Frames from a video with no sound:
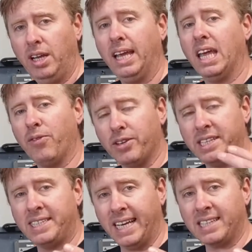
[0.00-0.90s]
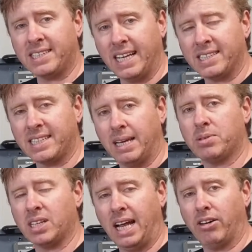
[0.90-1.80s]
If it detects that same
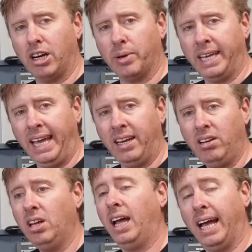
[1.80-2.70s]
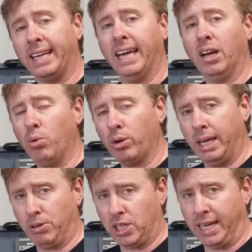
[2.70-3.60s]
scenario again, again, it will keep
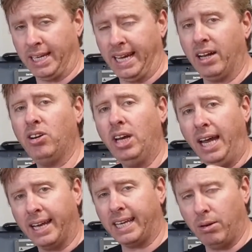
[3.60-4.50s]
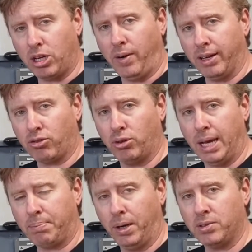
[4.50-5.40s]
shutting down and keep going through that
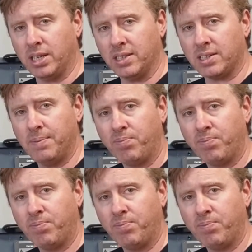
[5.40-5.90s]
process.